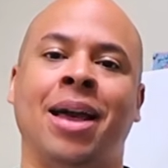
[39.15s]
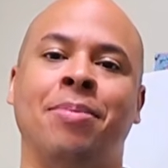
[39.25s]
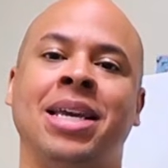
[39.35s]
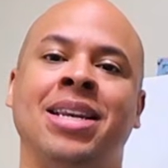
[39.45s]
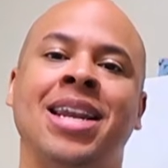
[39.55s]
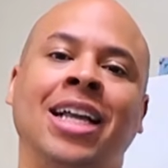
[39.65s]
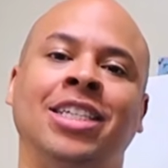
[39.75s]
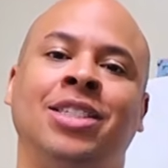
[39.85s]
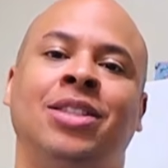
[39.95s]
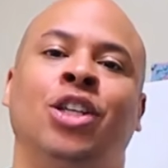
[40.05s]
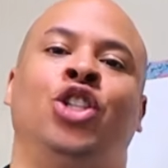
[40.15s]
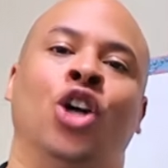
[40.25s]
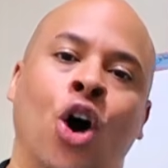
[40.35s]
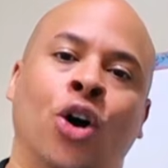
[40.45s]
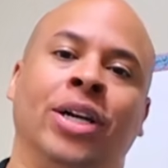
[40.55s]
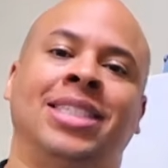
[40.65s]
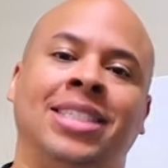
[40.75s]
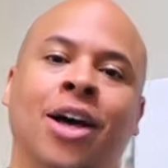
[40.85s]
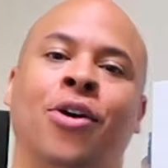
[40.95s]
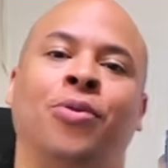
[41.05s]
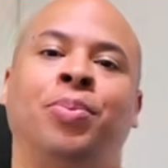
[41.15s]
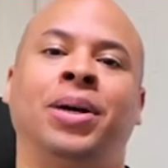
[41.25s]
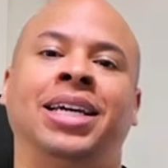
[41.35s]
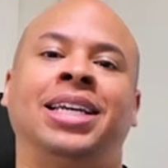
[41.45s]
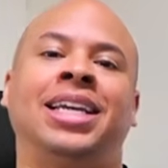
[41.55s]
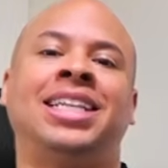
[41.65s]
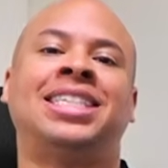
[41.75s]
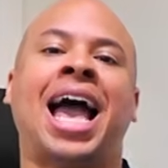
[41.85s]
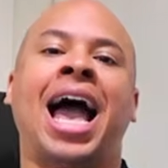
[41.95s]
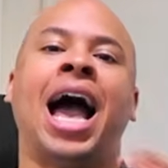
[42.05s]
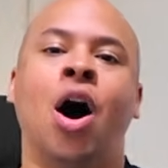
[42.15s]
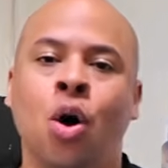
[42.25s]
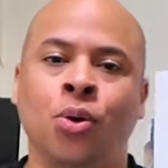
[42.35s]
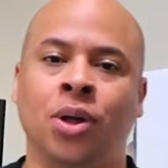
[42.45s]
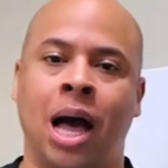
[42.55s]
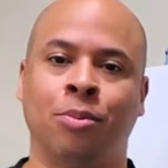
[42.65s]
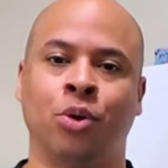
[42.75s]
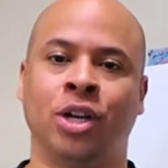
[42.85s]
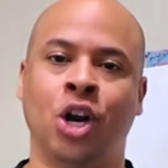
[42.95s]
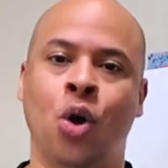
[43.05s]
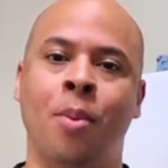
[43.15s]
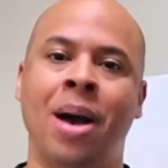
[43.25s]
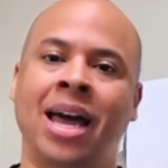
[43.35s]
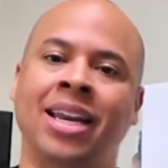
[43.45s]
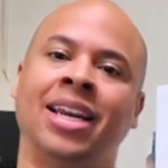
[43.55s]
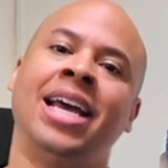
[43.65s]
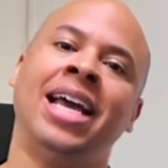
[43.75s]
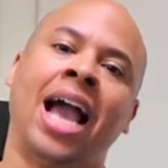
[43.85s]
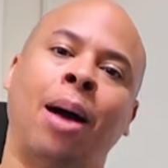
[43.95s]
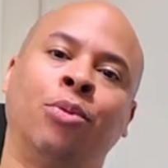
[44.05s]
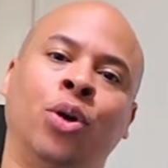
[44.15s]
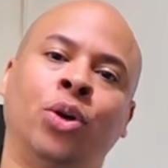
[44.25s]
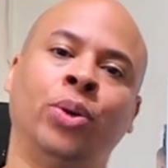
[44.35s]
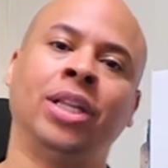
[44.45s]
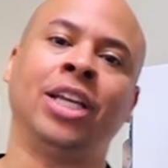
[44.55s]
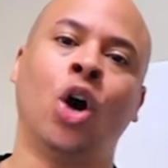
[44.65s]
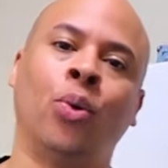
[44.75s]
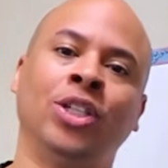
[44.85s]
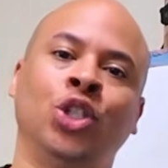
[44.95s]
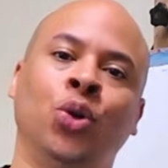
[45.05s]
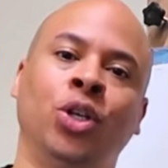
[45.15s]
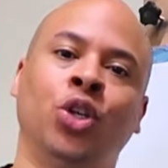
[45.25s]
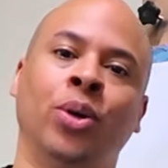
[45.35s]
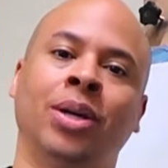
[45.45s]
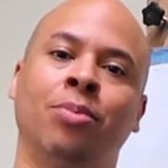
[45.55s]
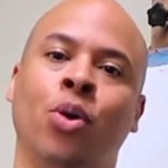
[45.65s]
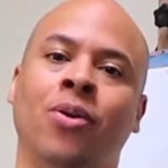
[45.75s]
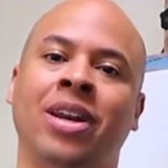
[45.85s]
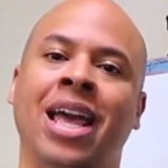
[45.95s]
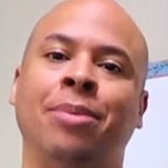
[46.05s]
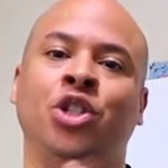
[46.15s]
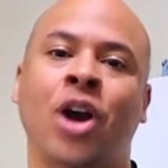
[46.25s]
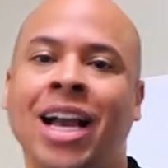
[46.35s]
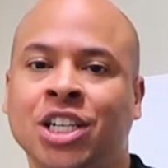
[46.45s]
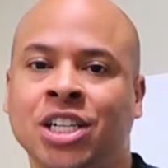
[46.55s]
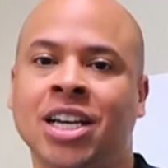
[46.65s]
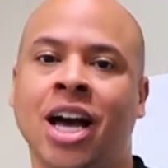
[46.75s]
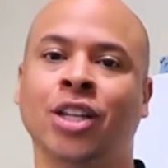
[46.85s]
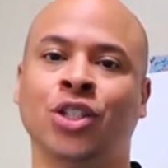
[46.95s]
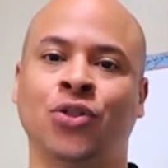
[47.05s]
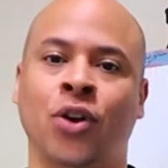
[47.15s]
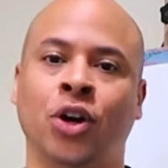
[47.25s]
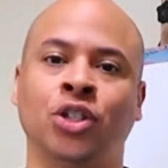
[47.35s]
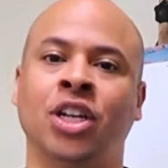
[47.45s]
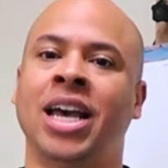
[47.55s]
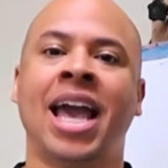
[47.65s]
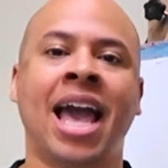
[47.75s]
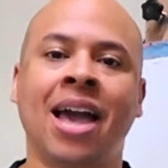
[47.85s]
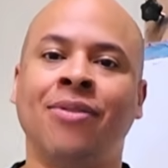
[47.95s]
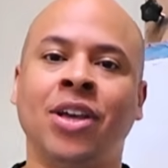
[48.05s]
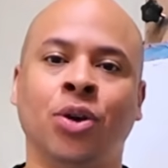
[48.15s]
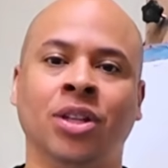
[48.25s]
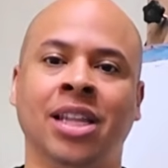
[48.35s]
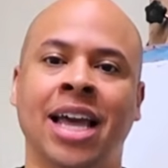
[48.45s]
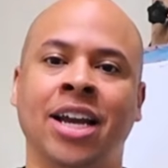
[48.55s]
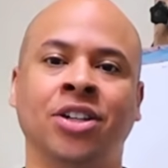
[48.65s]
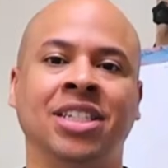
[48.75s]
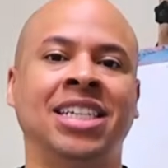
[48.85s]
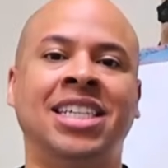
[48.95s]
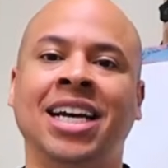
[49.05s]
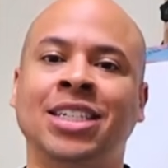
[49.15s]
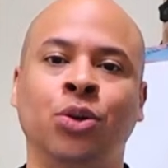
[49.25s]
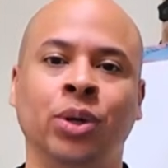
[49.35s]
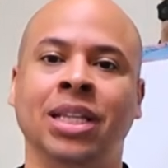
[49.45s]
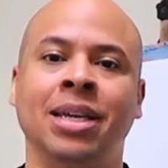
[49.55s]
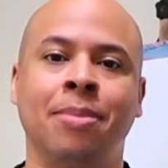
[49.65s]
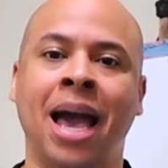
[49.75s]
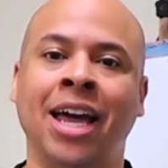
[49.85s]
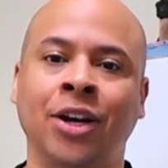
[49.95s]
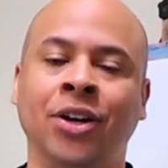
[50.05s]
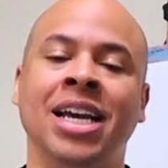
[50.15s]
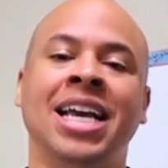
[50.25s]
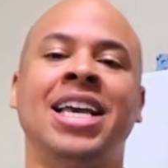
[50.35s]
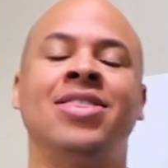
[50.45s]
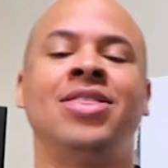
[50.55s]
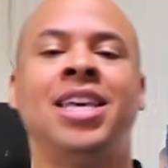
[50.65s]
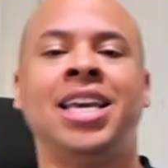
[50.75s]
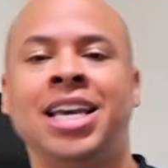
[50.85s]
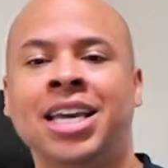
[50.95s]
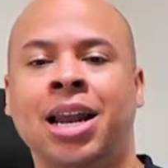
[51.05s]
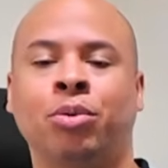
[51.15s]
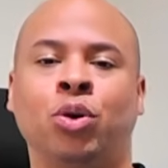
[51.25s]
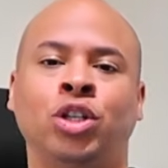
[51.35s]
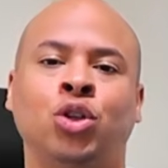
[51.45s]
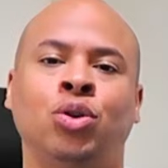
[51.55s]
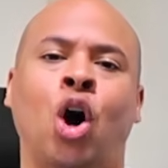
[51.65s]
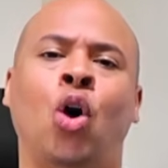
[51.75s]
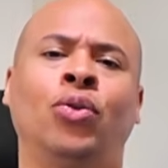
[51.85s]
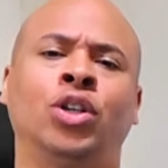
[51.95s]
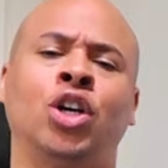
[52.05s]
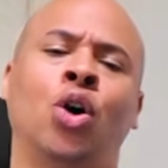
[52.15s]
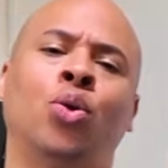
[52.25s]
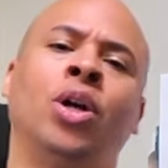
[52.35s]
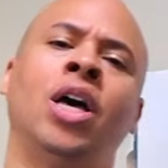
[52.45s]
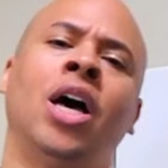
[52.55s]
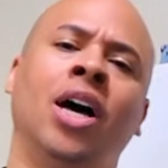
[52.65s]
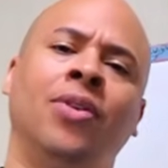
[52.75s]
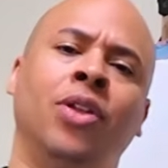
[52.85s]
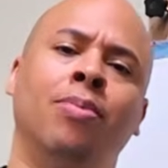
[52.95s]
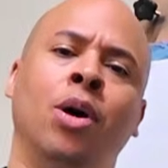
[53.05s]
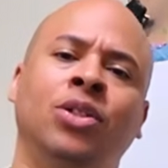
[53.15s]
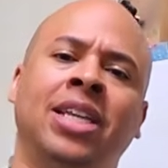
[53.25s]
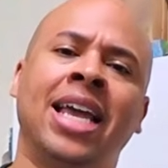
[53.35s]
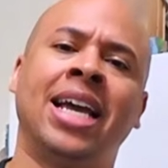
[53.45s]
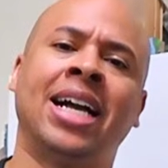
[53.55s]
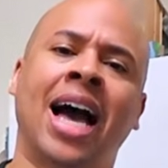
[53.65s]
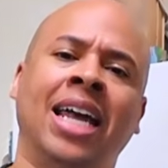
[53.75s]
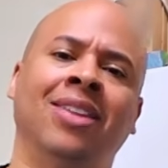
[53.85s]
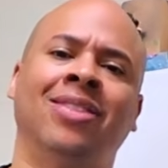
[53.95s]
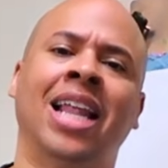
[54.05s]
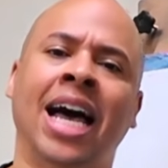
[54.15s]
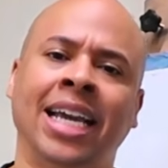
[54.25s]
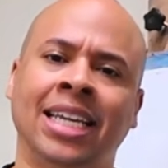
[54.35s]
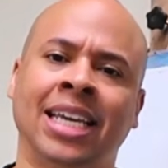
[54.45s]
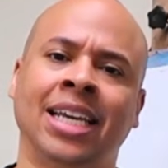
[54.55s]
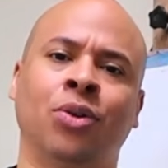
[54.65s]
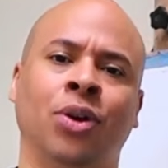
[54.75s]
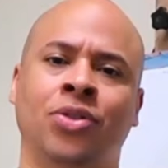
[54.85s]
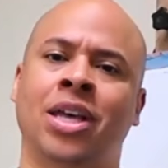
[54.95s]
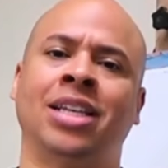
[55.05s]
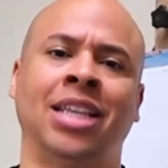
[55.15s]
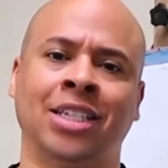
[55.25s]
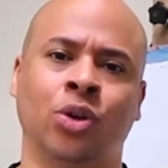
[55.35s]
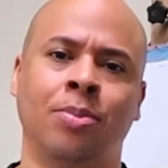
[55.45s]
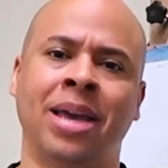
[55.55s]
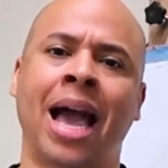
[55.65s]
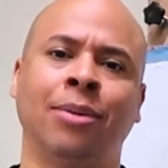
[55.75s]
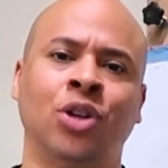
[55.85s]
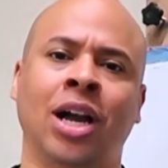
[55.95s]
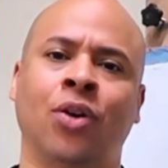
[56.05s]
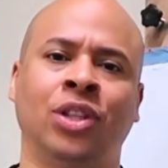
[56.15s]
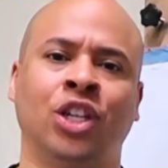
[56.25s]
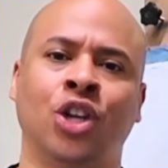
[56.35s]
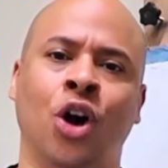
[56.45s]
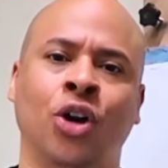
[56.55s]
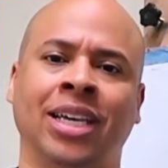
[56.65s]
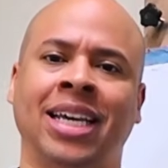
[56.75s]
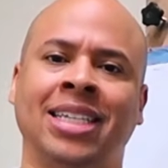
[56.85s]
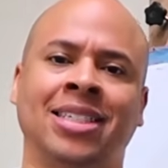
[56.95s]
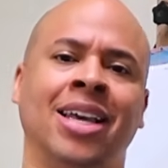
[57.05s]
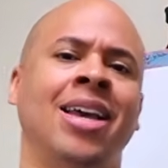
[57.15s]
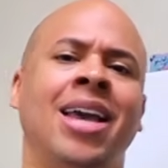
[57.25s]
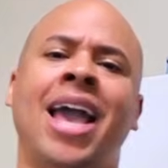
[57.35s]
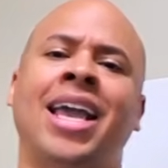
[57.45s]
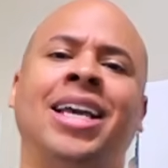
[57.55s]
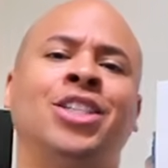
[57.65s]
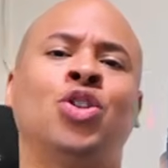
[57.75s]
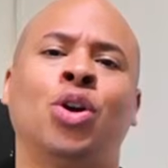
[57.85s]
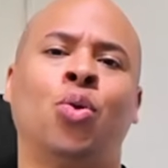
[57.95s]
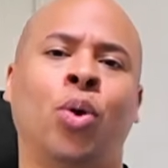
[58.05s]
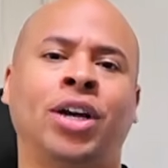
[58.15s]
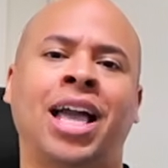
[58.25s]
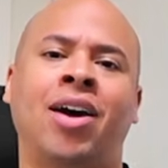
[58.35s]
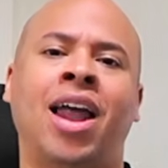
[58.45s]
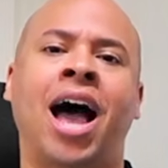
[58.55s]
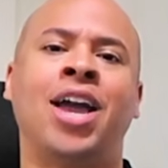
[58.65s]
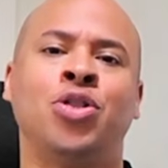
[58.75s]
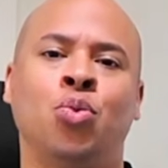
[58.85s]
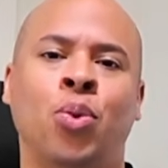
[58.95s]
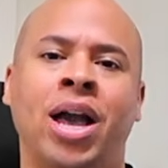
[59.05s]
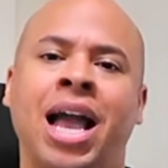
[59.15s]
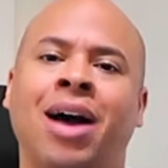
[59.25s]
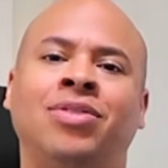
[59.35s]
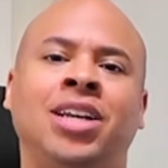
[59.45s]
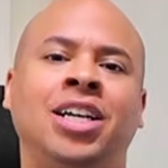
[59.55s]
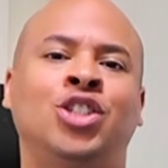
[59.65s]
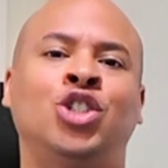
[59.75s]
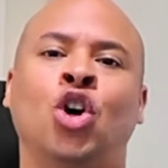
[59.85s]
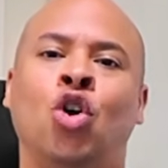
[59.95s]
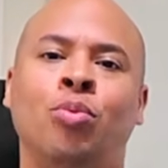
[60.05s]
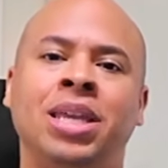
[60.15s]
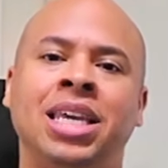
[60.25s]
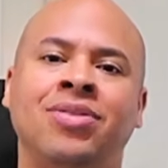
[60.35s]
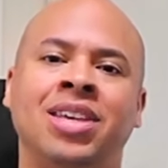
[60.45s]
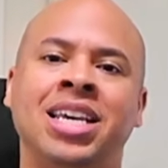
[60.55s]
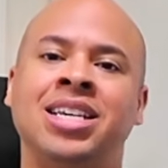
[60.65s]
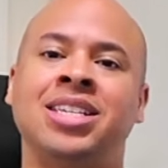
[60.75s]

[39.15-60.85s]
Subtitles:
I mean, not just the dog itself, but it's how I'm going to go about it. I'm going to really go into it doing more of an abstraction colors first, heavy on the layers. It doesn't really matter. And then I'm going to do the overtone of the mosaic kind of lining of that's going to be abstract of what the dog is. Hey, it's going to work out either way. I've done so many of these.